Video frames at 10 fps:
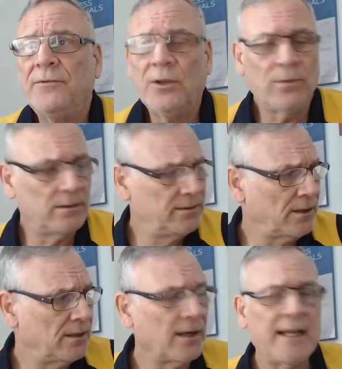if you
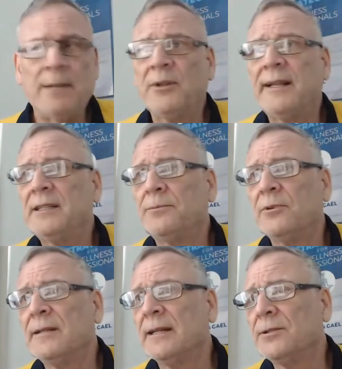want, I am planning to
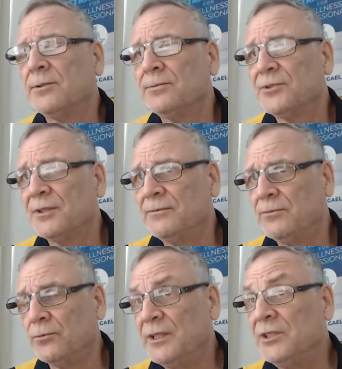put a little sort
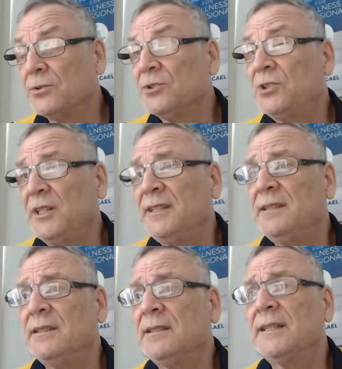of resource
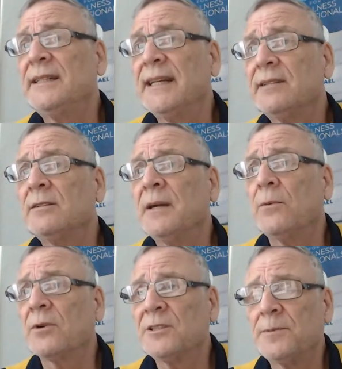sheet together
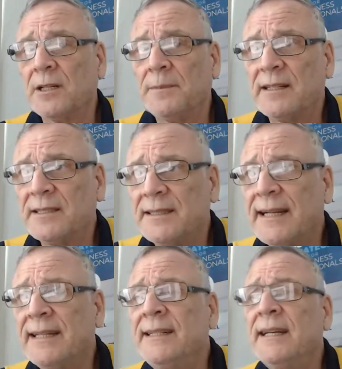about what I spoke about
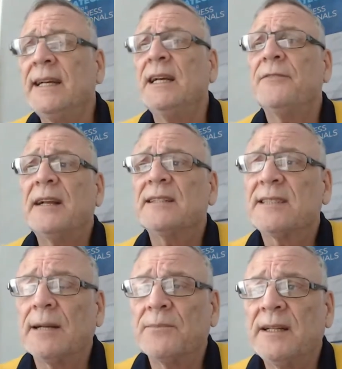today. If
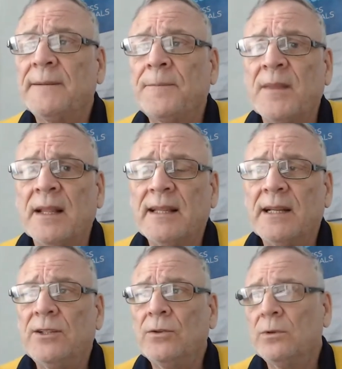that's something
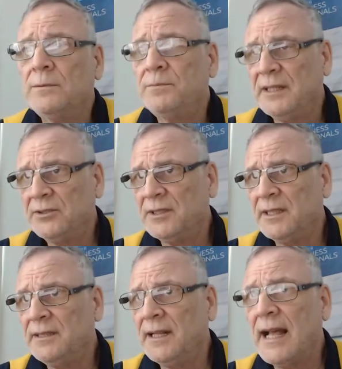that you would be
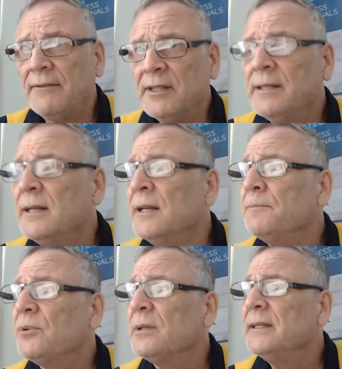interested in having,
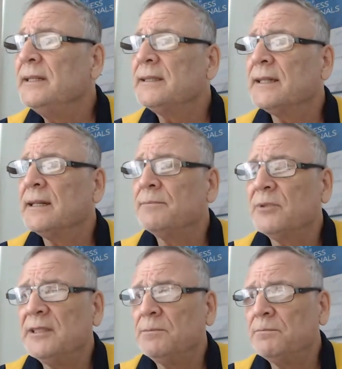please
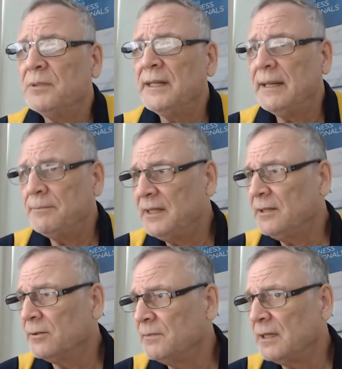PM
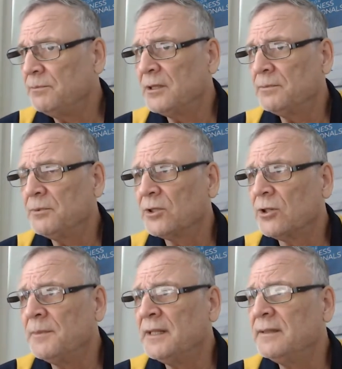me, or maybe put
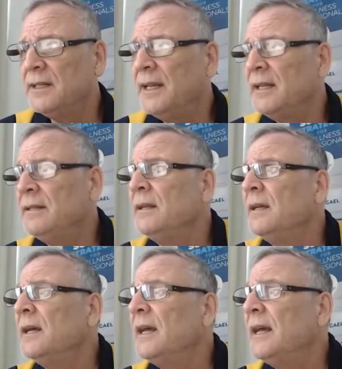a comment
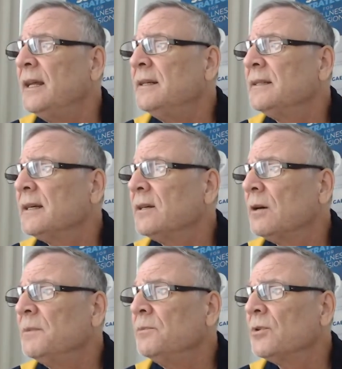in, and
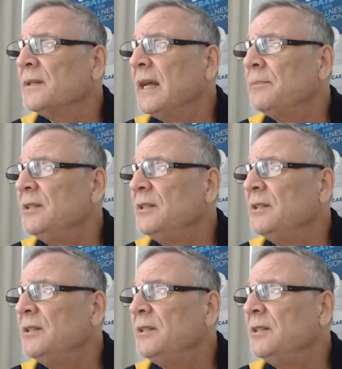I'll be more than